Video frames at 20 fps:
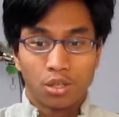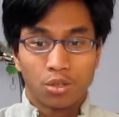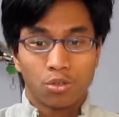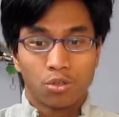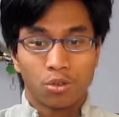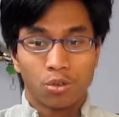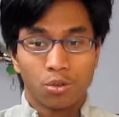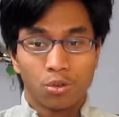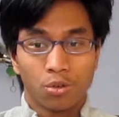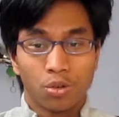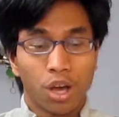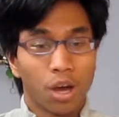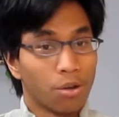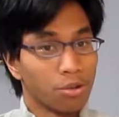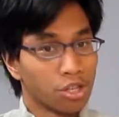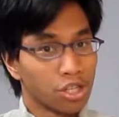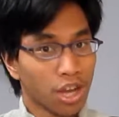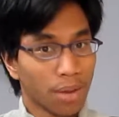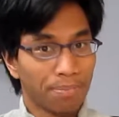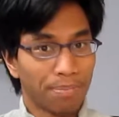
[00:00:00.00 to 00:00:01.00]
to go
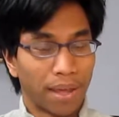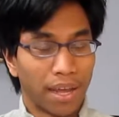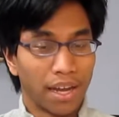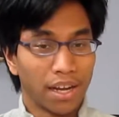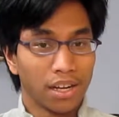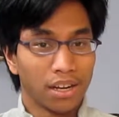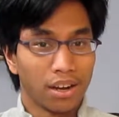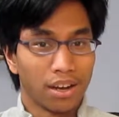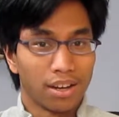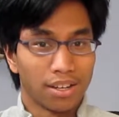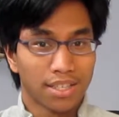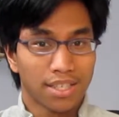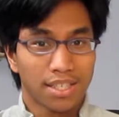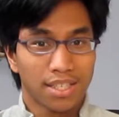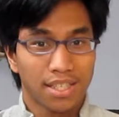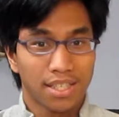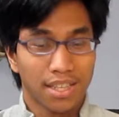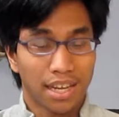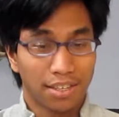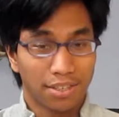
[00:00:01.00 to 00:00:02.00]
shopping
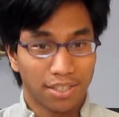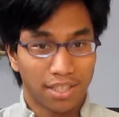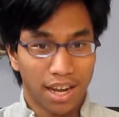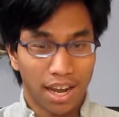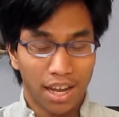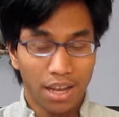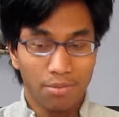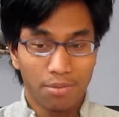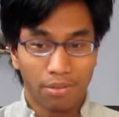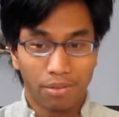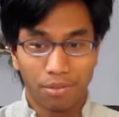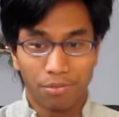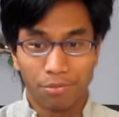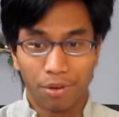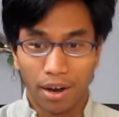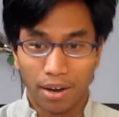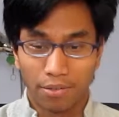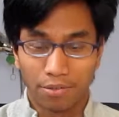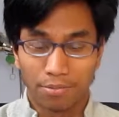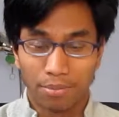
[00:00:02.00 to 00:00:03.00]
last Saturday with a
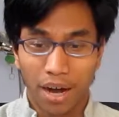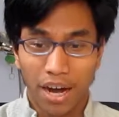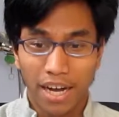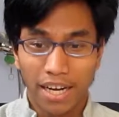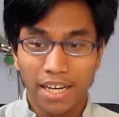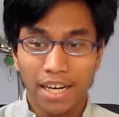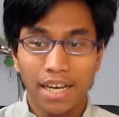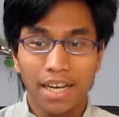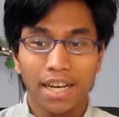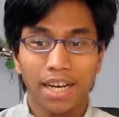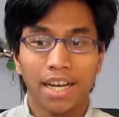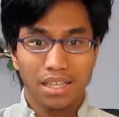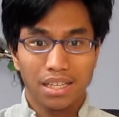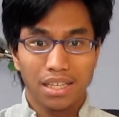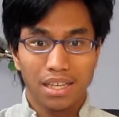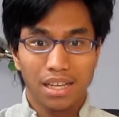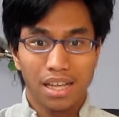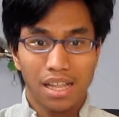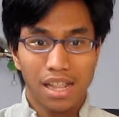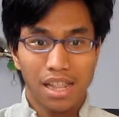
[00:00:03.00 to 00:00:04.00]
friend of mine.
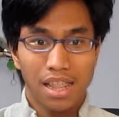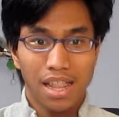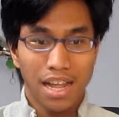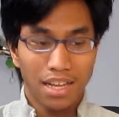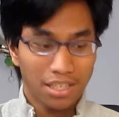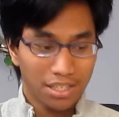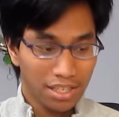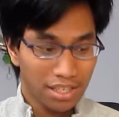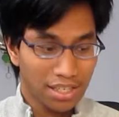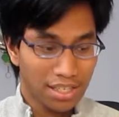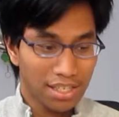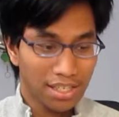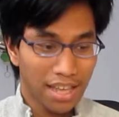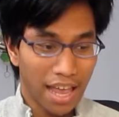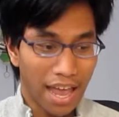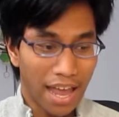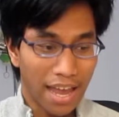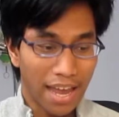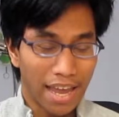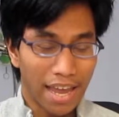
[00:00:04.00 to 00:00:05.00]
Let's just
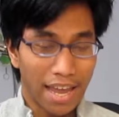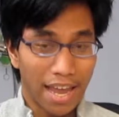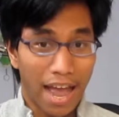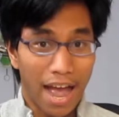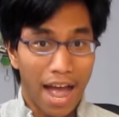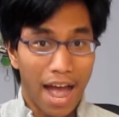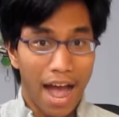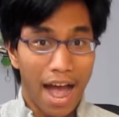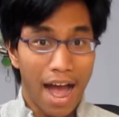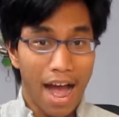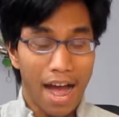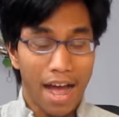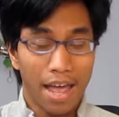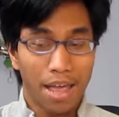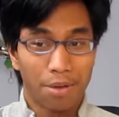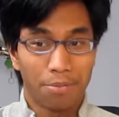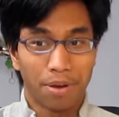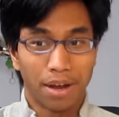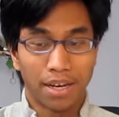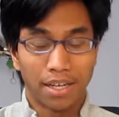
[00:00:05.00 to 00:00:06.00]
say
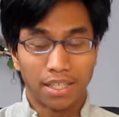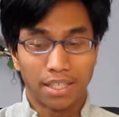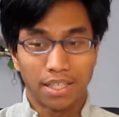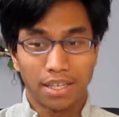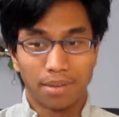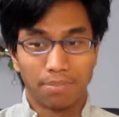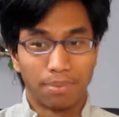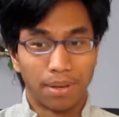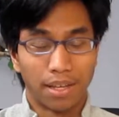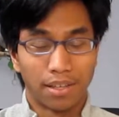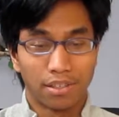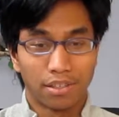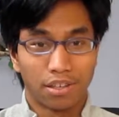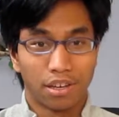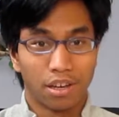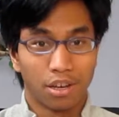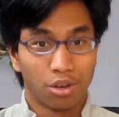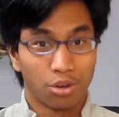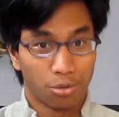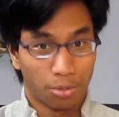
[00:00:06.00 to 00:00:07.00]
I went a bit
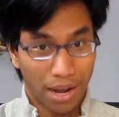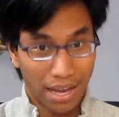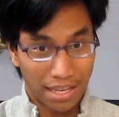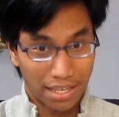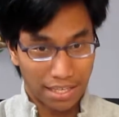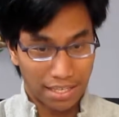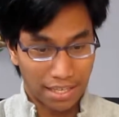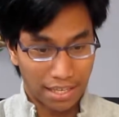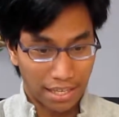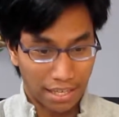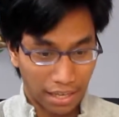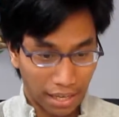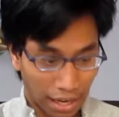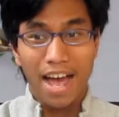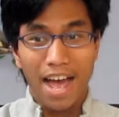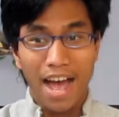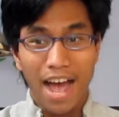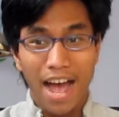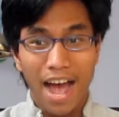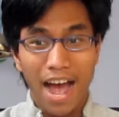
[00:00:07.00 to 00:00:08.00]

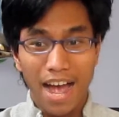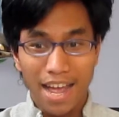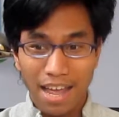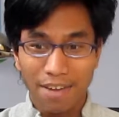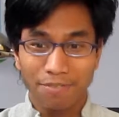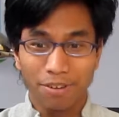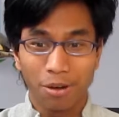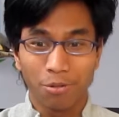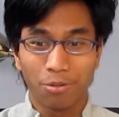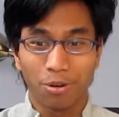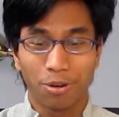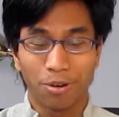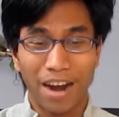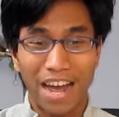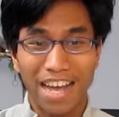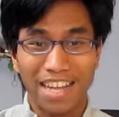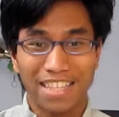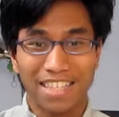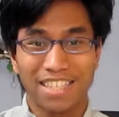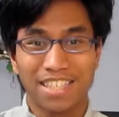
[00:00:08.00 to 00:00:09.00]
crazy. I have no
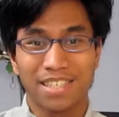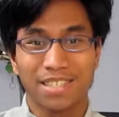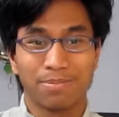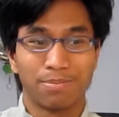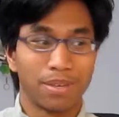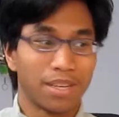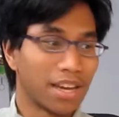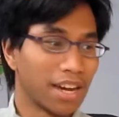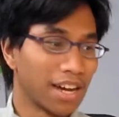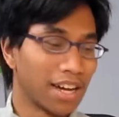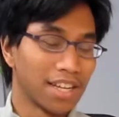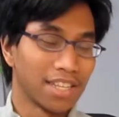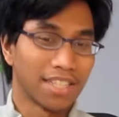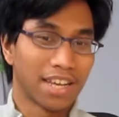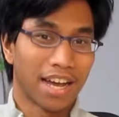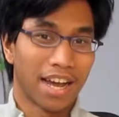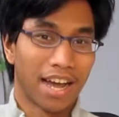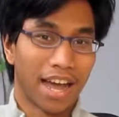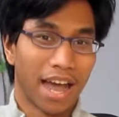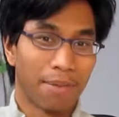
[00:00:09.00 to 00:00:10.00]
regrets because
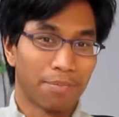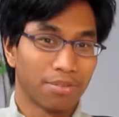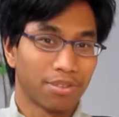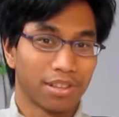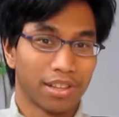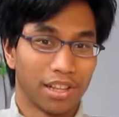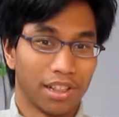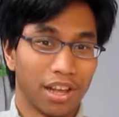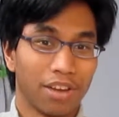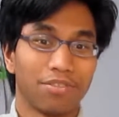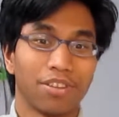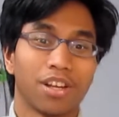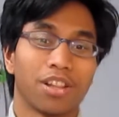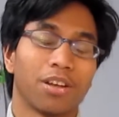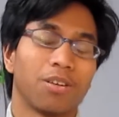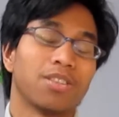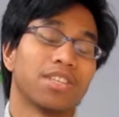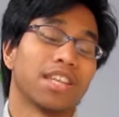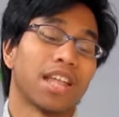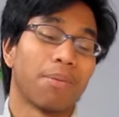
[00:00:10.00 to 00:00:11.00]
I absolutely love the
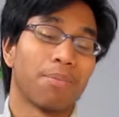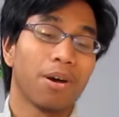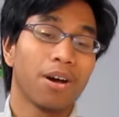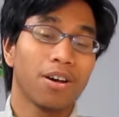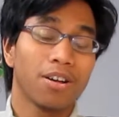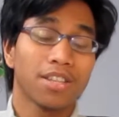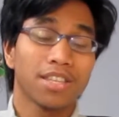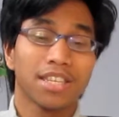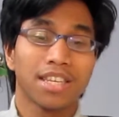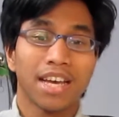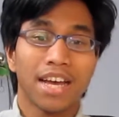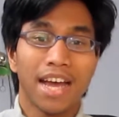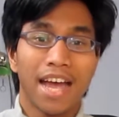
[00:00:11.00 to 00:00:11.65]
clothes that I bought.